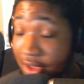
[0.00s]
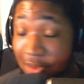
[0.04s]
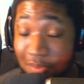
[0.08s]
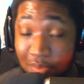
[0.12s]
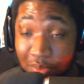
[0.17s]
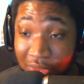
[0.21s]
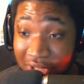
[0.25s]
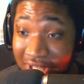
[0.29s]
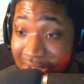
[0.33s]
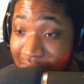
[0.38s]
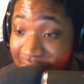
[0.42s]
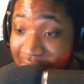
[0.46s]

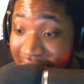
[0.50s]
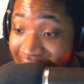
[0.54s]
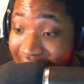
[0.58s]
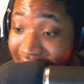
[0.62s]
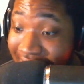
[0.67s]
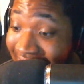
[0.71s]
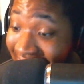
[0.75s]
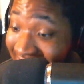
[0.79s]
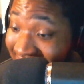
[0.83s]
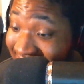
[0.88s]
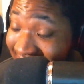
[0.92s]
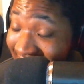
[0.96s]

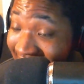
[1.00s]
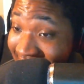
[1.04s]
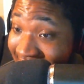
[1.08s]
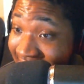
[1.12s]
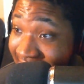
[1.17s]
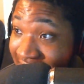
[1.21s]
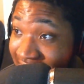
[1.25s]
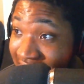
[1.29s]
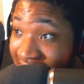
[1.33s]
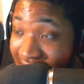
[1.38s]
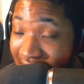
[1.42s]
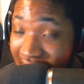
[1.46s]
Can I say that
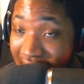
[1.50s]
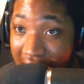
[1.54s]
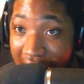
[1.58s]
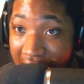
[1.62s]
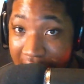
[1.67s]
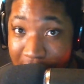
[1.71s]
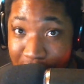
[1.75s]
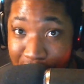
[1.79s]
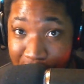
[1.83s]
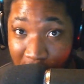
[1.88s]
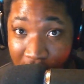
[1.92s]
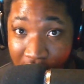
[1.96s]
again? A
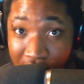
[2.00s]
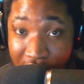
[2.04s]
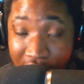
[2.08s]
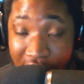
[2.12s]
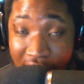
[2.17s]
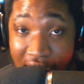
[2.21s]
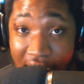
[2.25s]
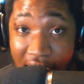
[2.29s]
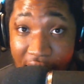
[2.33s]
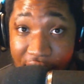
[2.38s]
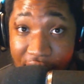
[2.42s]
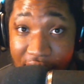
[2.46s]
perk
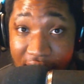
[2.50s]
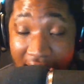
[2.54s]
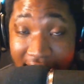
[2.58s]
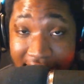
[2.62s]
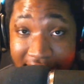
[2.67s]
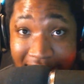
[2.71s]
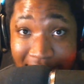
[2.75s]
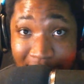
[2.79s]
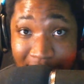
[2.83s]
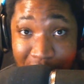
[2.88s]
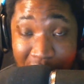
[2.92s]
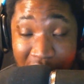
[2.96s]
that
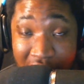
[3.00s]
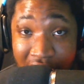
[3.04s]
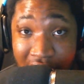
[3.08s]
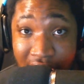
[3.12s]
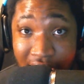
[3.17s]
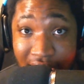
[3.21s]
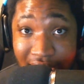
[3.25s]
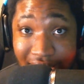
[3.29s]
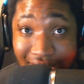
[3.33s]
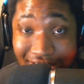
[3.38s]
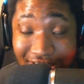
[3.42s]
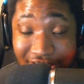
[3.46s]
can be
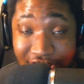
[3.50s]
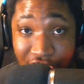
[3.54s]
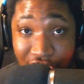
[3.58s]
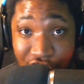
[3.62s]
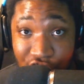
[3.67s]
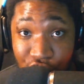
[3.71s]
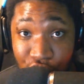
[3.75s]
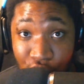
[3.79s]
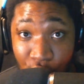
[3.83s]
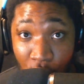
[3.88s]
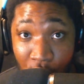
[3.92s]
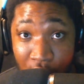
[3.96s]

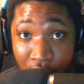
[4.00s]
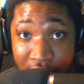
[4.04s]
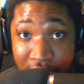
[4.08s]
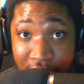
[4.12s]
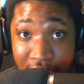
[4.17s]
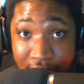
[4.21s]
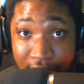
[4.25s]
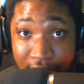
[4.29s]
destroyed.